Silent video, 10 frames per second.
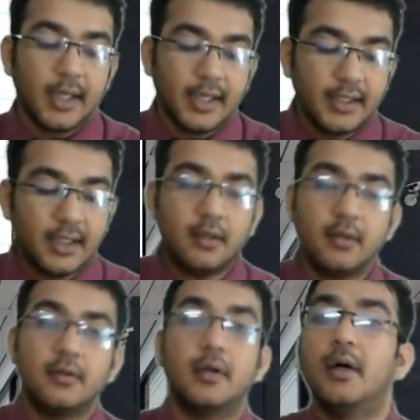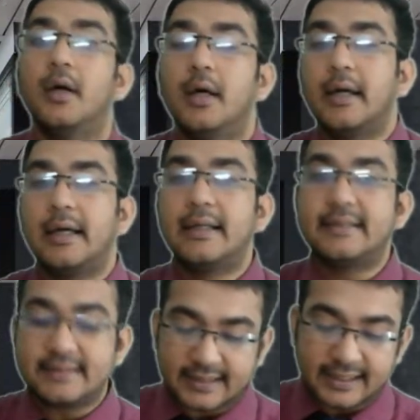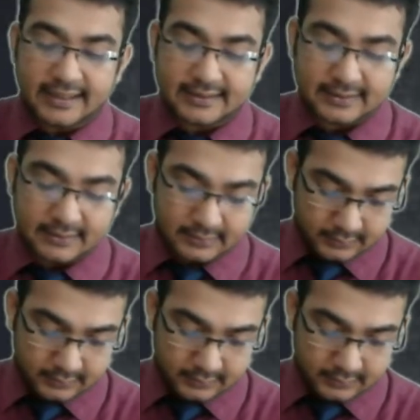here in this case,